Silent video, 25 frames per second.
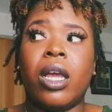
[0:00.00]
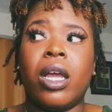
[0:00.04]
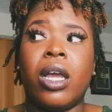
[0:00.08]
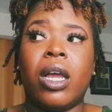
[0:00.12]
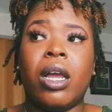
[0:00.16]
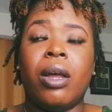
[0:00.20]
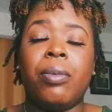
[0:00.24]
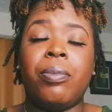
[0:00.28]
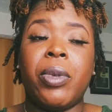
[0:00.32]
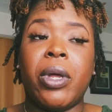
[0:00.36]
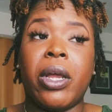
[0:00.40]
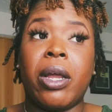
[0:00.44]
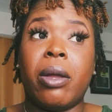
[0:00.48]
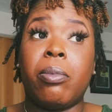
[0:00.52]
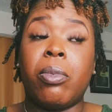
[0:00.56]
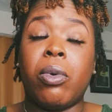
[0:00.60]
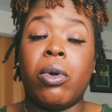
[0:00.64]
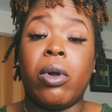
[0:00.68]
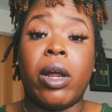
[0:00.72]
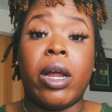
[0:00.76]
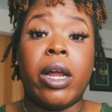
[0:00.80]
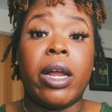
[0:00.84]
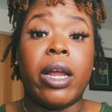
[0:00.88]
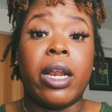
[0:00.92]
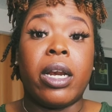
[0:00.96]
I'm like, bro,
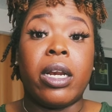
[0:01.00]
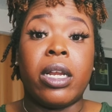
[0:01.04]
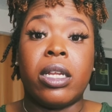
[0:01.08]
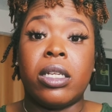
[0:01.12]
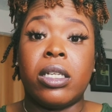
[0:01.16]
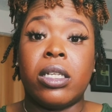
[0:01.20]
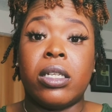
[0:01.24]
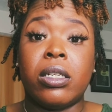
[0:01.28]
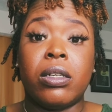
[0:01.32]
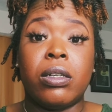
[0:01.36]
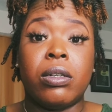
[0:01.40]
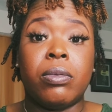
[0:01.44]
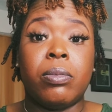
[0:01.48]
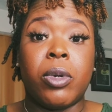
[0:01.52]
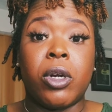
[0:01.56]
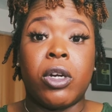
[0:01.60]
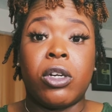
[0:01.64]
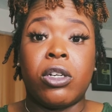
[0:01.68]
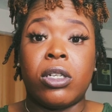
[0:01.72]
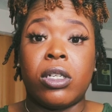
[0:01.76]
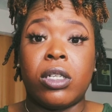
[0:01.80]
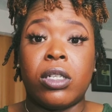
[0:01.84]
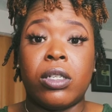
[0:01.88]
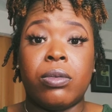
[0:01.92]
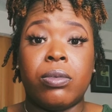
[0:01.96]
I gotta get to the
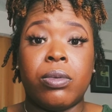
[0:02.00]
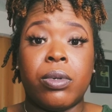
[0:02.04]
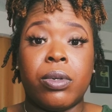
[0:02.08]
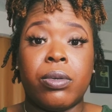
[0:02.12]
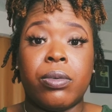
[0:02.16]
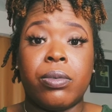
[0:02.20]
emergency room.